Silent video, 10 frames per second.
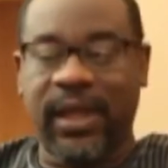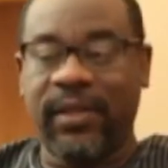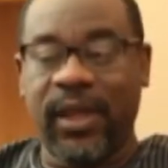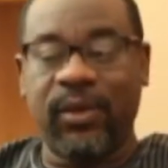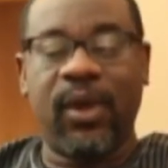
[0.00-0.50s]
can
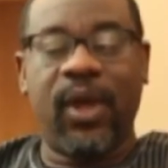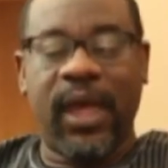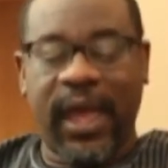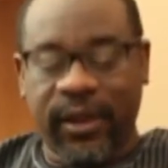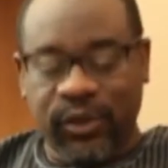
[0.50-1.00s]
then
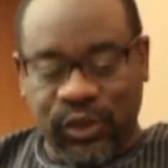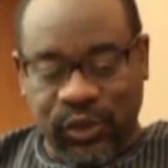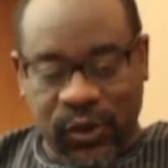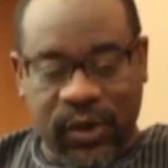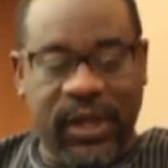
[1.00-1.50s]

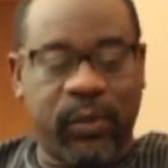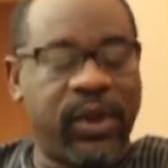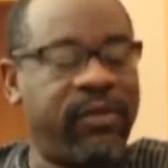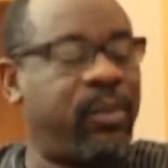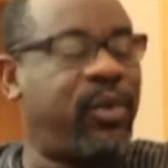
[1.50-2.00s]
ensure that
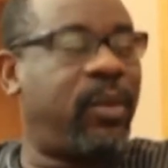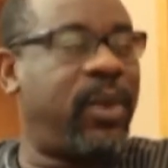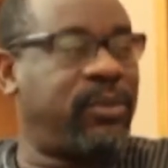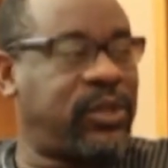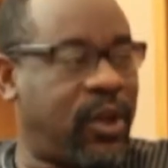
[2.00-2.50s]
whatever
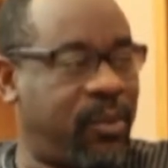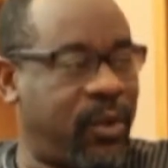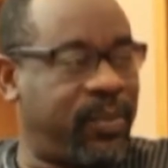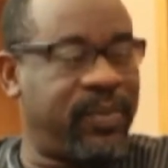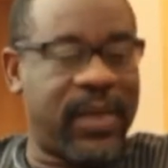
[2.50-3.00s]
problems come up
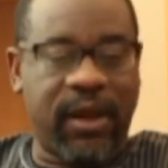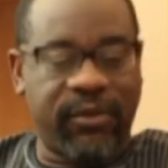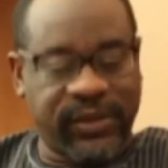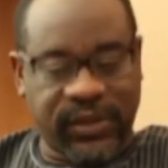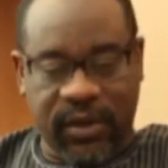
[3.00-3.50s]
are
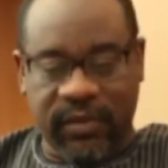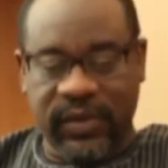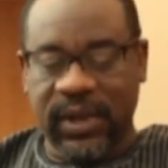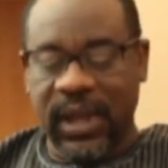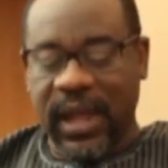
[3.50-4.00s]
resolved.
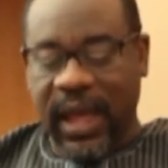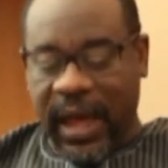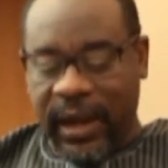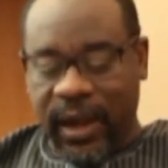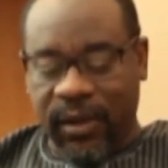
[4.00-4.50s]

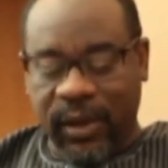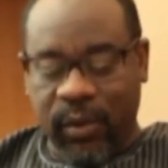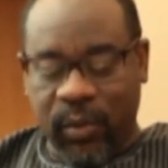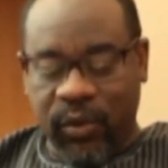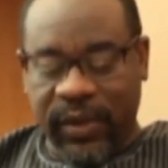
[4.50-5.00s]
And now that we're
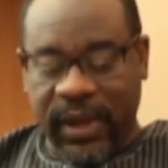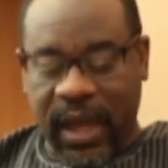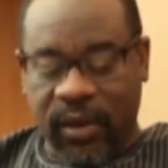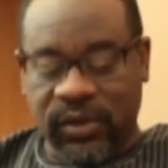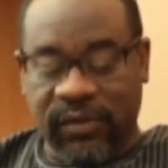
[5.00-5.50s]
moving
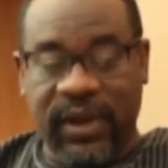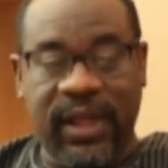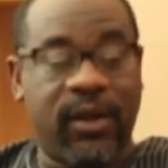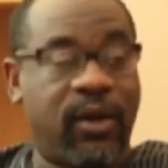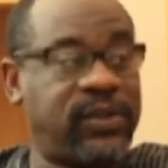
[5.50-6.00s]
out of
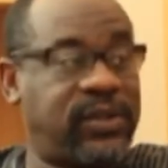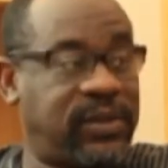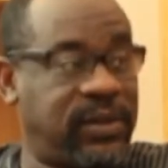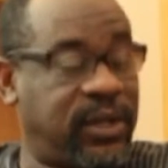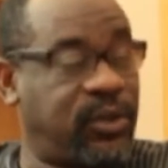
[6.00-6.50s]
Lagos
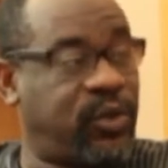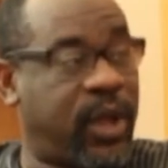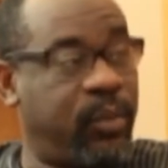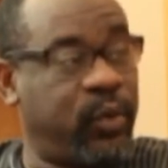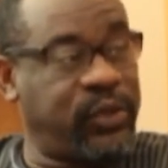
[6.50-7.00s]
into
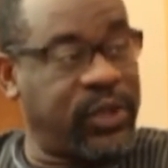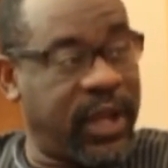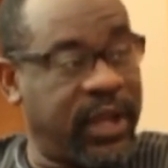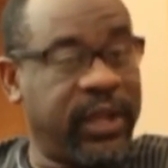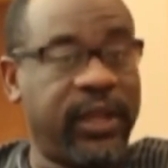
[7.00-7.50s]

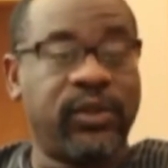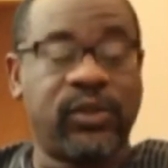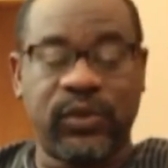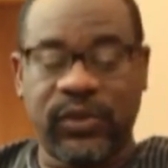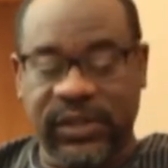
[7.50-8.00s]
Abuja,
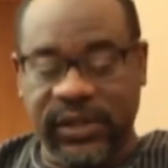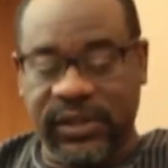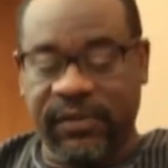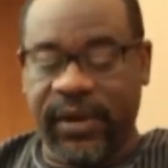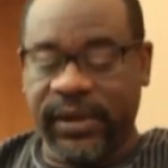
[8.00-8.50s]
into 6
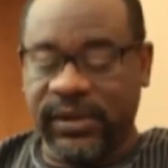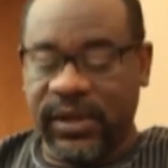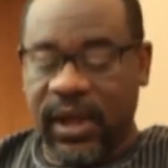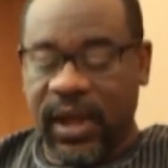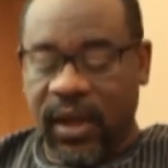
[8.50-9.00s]
different
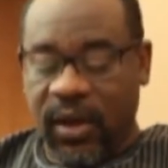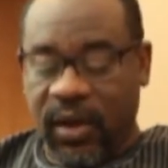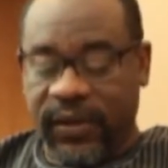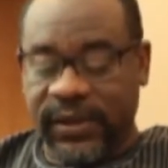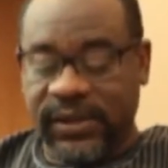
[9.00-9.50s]

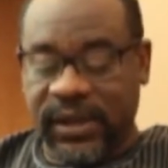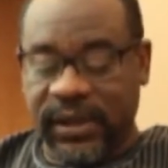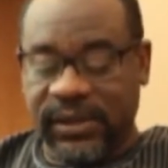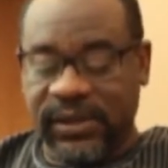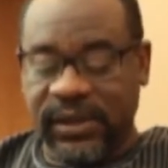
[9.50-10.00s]
other
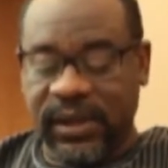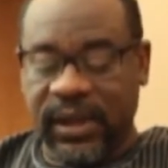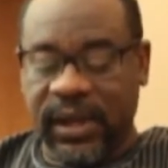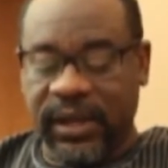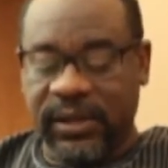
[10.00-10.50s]
states,
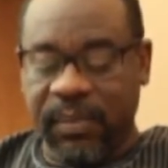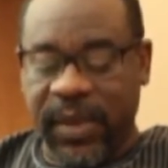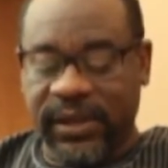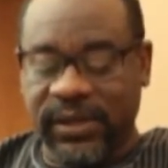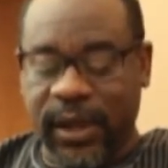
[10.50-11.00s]
it
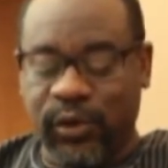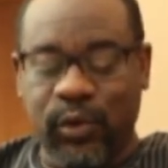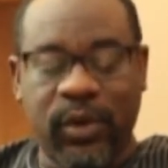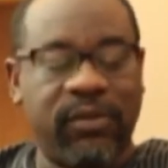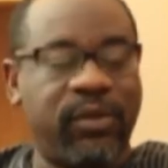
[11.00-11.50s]
makes that role
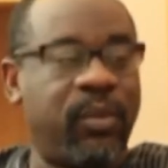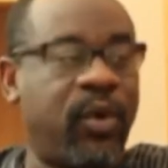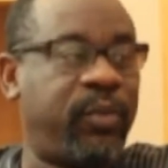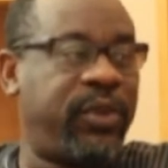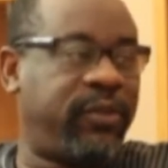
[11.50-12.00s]
even more
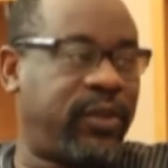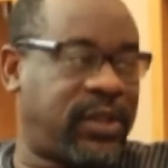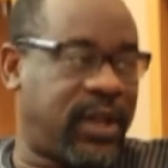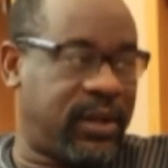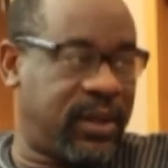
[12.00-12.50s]

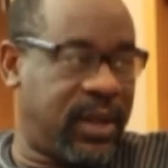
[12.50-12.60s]
pivotal.